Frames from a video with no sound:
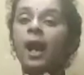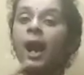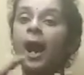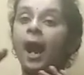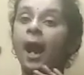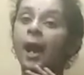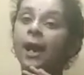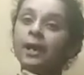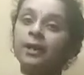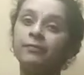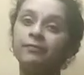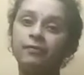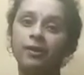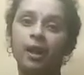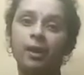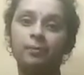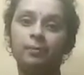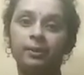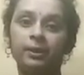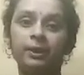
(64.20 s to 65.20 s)
and
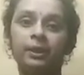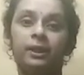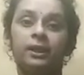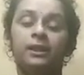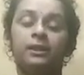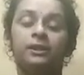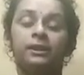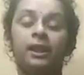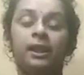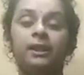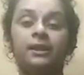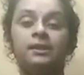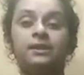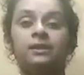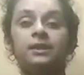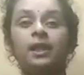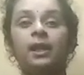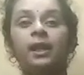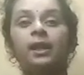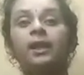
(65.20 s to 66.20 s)
fabric there is
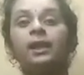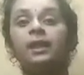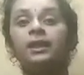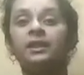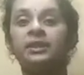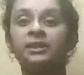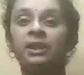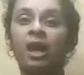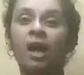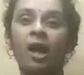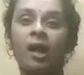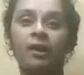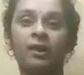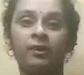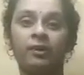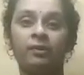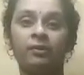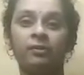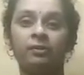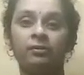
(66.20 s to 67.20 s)
a
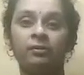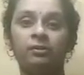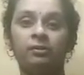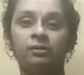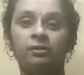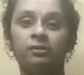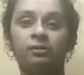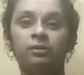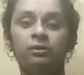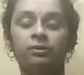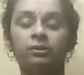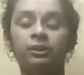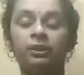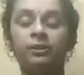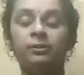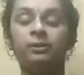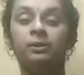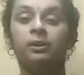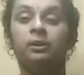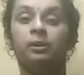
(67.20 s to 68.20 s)
yarn.
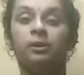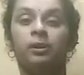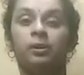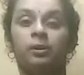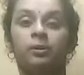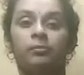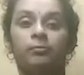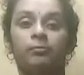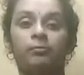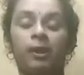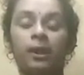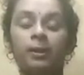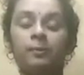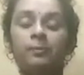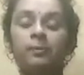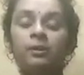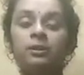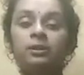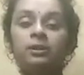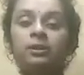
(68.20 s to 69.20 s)
Okay.
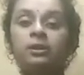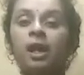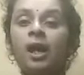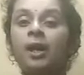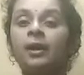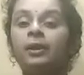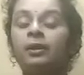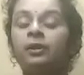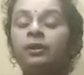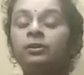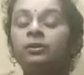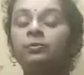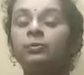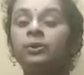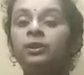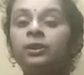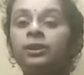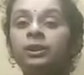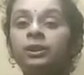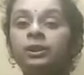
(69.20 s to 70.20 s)
Fibers are
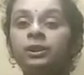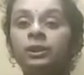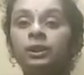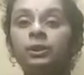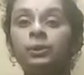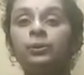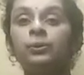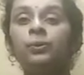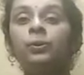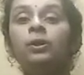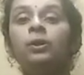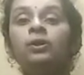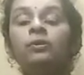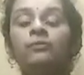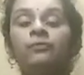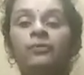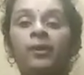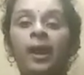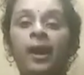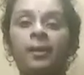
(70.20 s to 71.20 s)
converted into
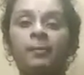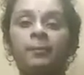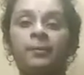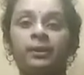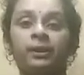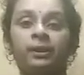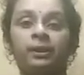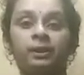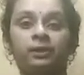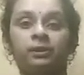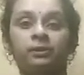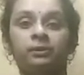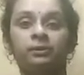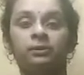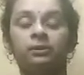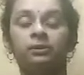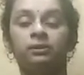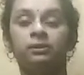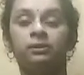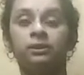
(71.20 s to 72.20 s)
fabric.
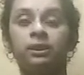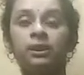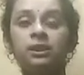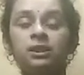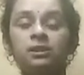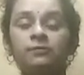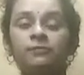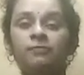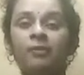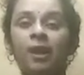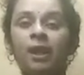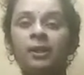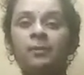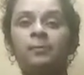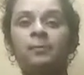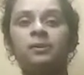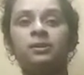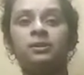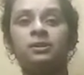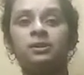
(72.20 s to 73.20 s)
These
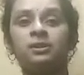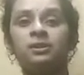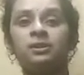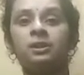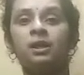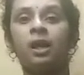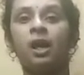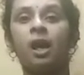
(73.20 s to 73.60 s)
fibers